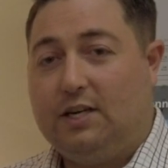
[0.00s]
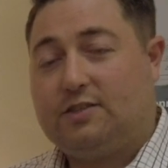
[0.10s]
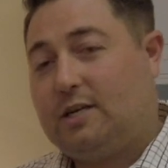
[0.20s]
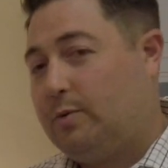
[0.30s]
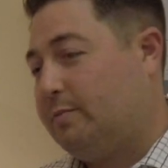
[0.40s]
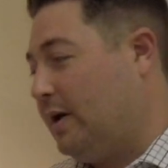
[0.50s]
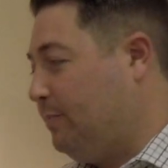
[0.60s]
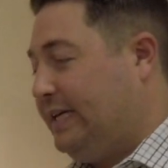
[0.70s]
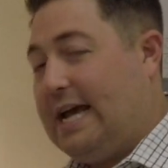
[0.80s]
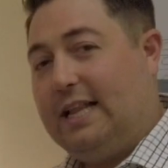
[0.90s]
someone
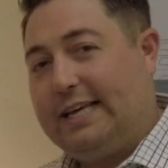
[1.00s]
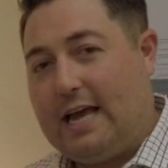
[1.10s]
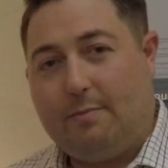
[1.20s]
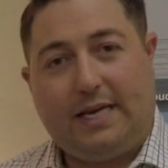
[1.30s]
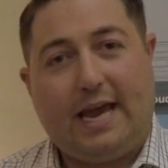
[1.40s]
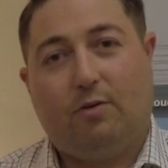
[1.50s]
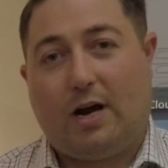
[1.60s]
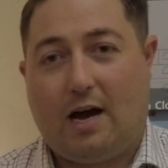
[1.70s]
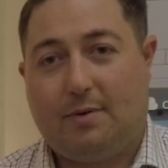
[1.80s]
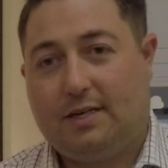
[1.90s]
might be yelling at me, hey
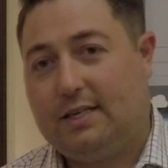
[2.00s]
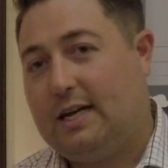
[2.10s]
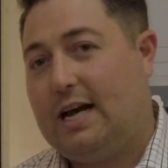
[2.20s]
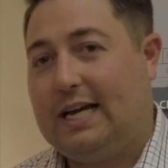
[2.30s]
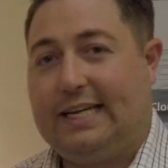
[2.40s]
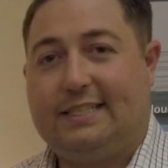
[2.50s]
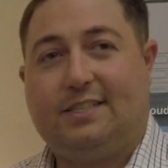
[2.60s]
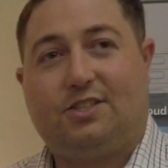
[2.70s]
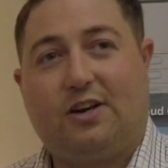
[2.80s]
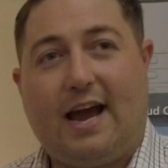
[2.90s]
Robert, I get
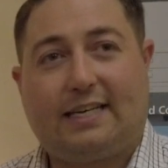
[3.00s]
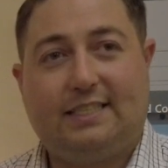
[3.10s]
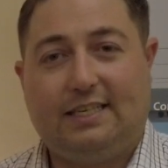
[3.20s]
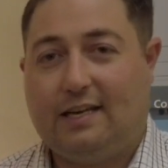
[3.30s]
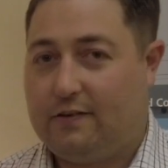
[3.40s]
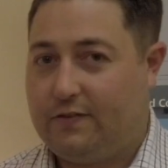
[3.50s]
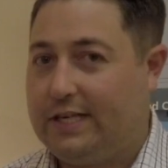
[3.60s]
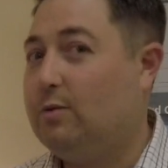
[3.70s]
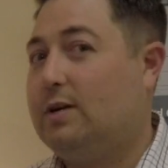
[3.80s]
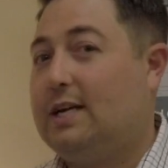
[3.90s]
distracted, I forget